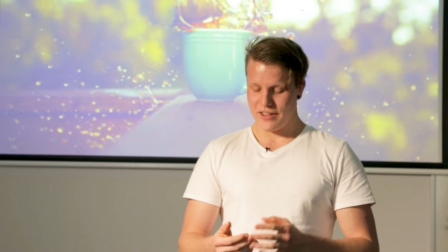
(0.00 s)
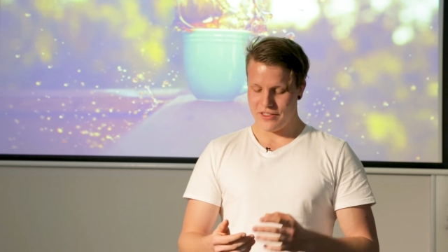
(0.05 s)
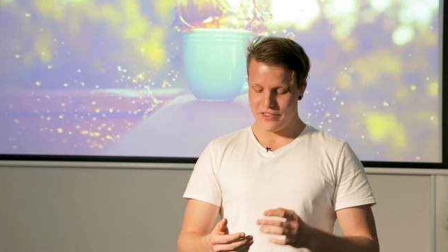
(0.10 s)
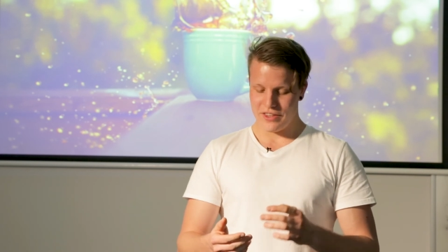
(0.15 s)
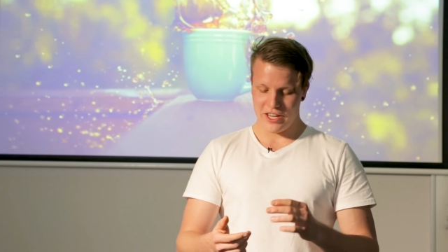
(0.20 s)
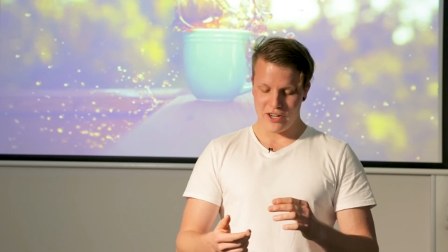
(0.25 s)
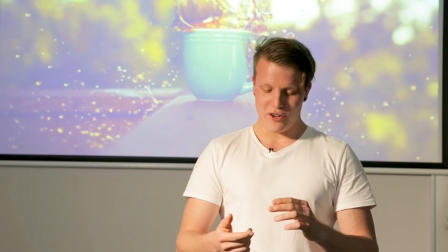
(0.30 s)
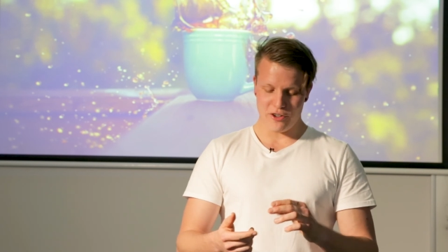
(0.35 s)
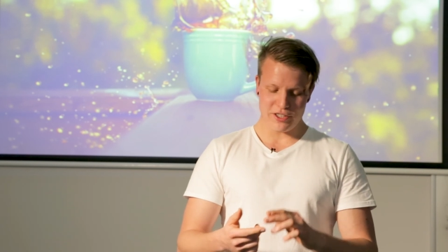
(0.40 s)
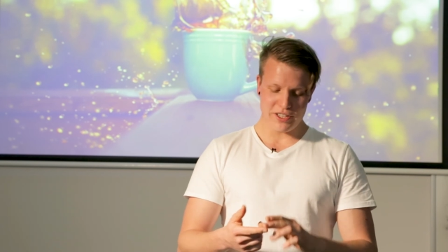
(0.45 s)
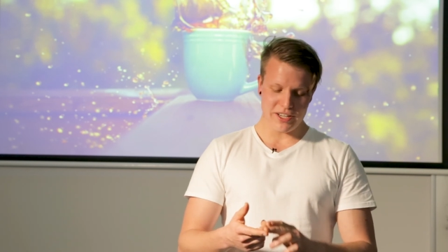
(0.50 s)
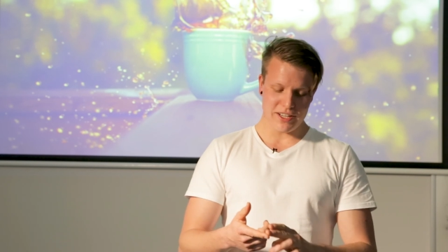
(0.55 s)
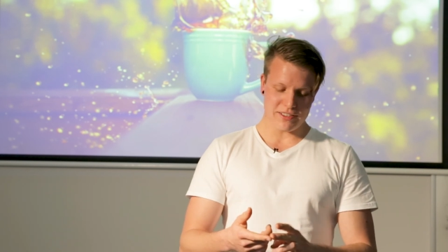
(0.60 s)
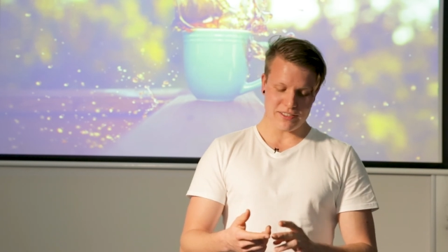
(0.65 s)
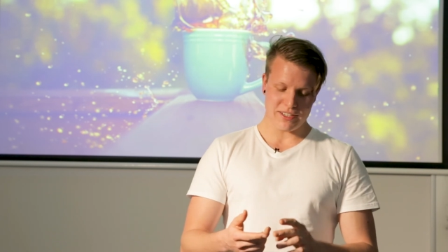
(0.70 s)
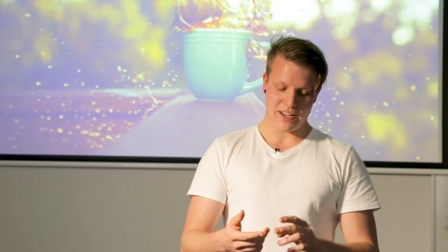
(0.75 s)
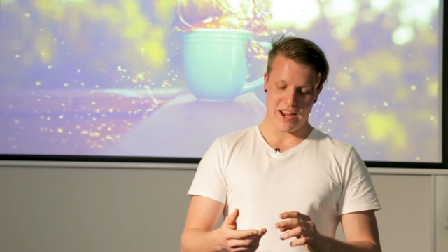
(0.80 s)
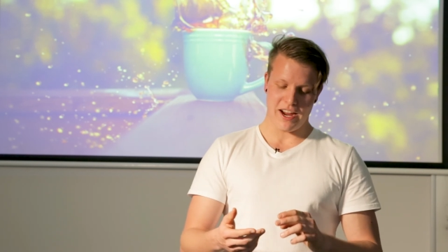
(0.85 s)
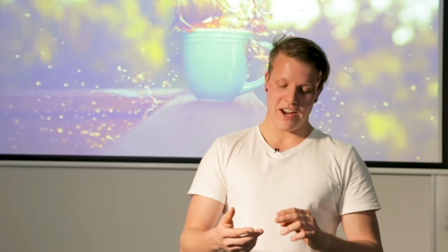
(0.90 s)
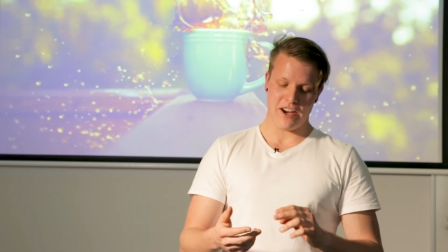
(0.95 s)
They don't get
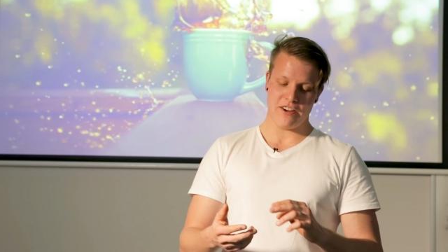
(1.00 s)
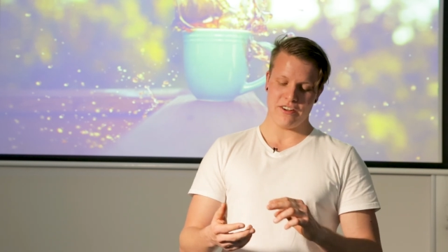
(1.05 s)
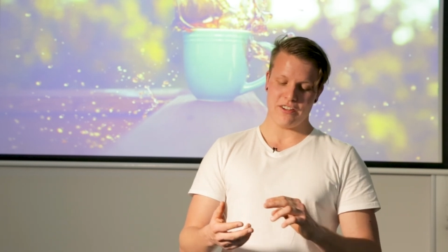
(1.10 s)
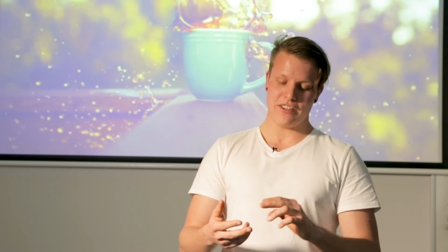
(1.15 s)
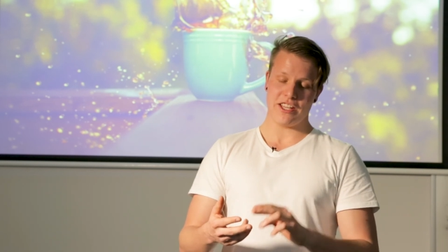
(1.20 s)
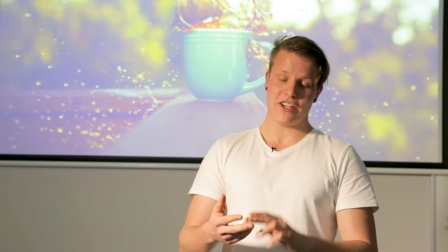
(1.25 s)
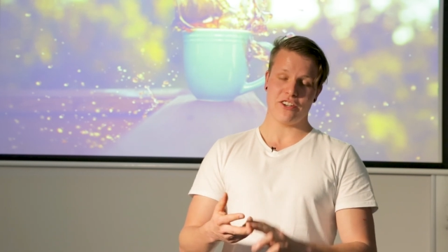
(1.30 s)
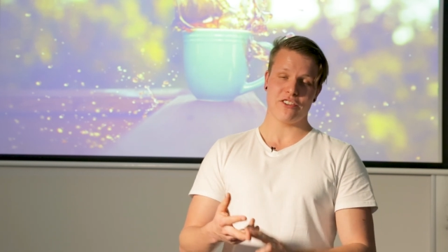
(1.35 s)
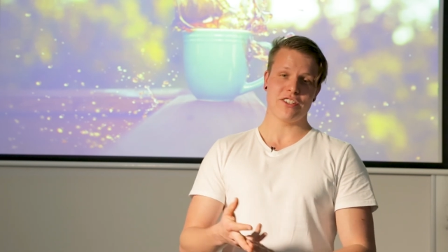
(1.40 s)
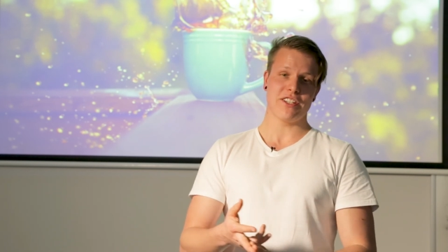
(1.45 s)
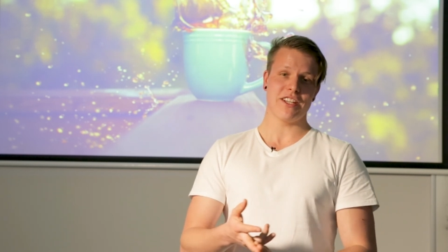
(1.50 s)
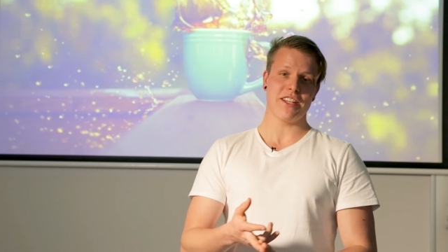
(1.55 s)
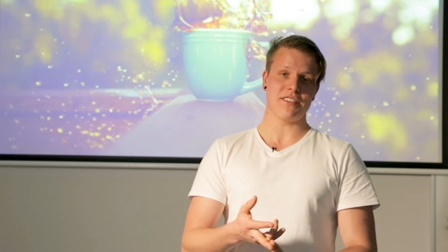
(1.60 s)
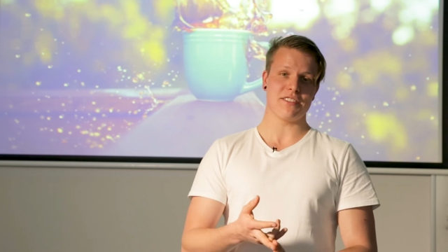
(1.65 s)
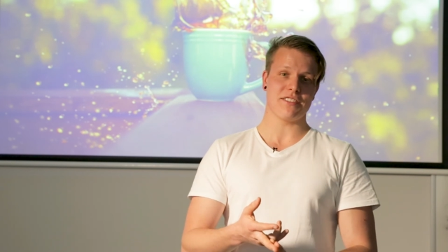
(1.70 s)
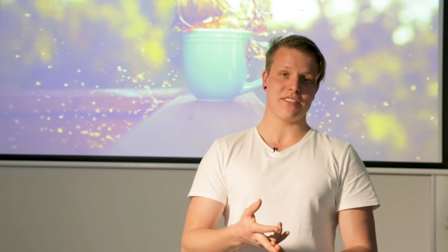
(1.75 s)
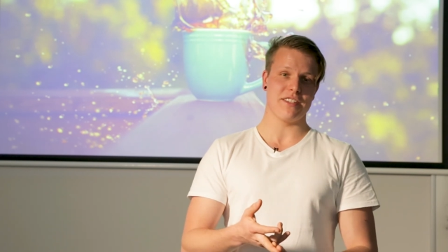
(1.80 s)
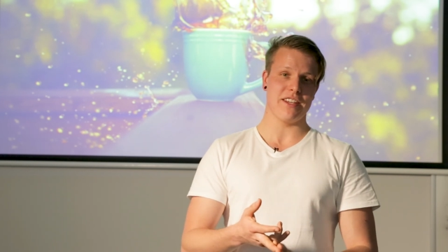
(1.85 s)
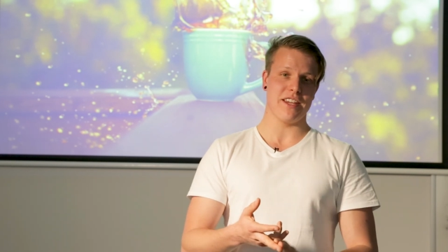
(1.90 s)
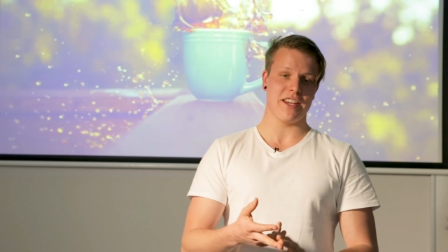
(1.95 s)
tired, they don't get
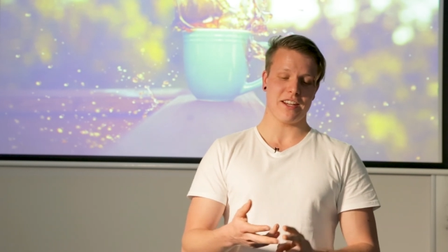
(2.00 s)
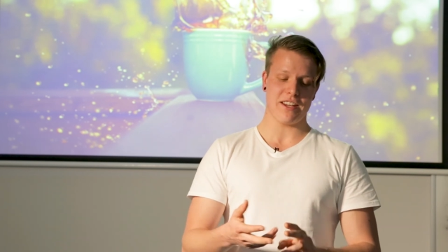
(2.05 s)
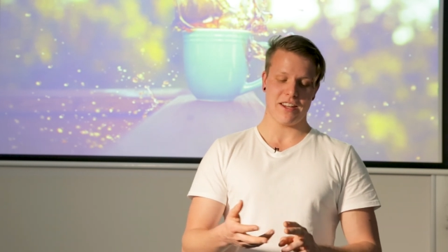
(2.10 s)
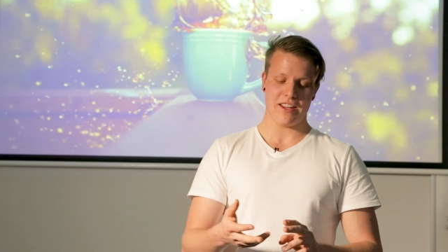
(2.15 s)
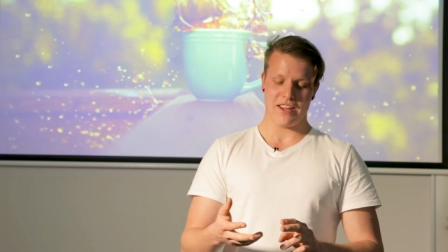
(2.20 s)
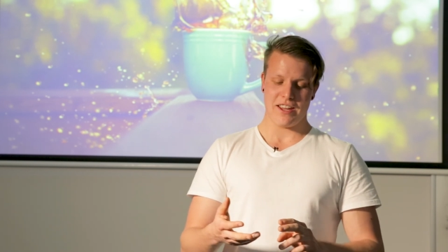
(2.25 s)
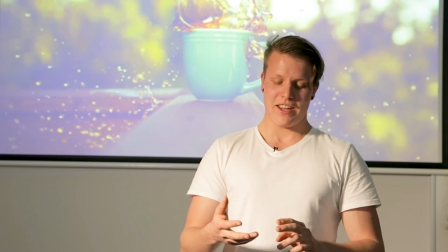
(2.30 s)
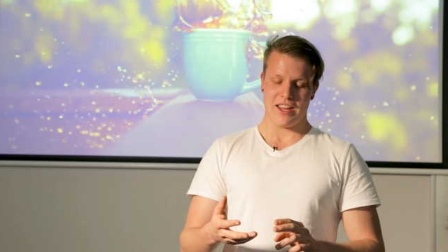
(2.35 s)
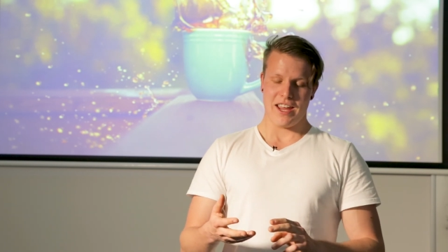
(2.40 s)
sick,